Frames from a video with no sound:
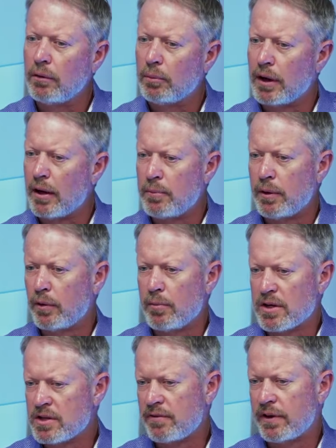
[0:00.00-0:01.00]
but I'd be
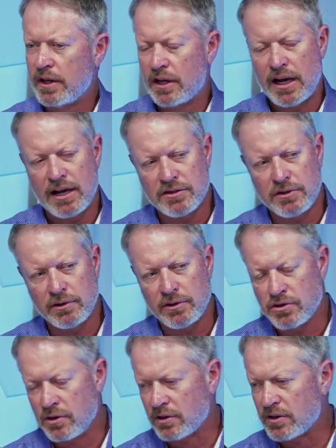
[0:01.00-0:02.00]
remiss if I didn't ask you in the
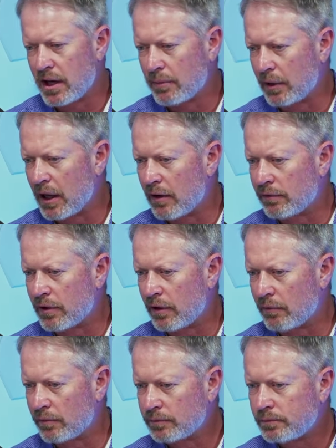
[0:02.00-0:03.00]
short time left of,